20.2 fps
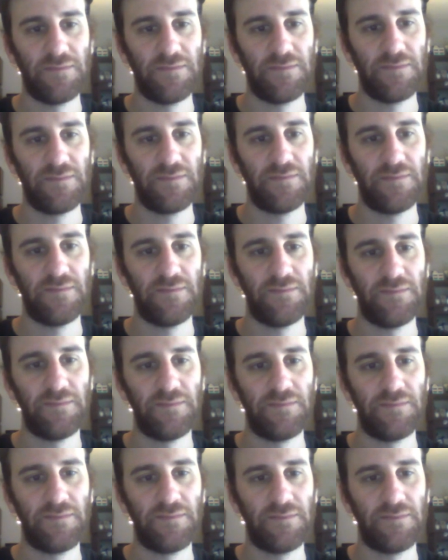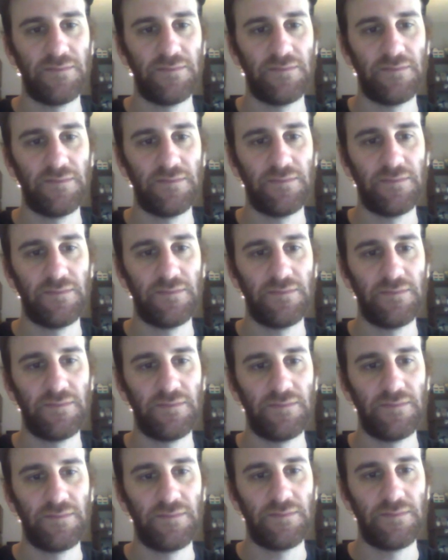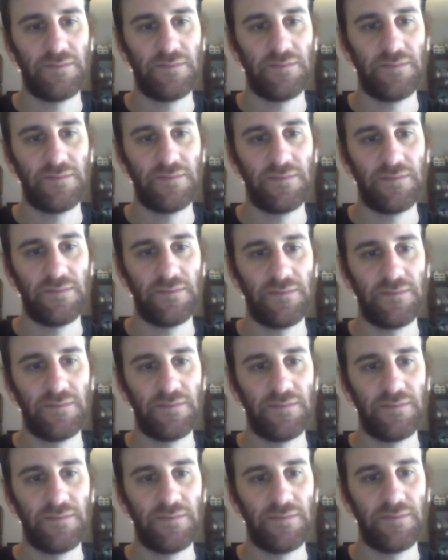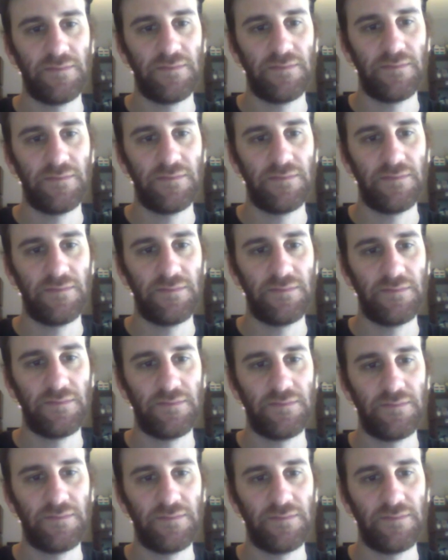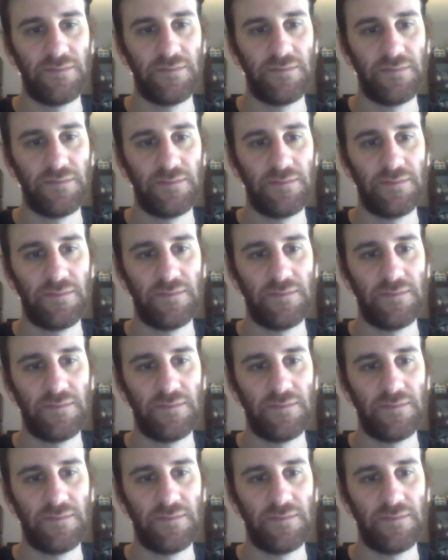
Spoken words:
(silent)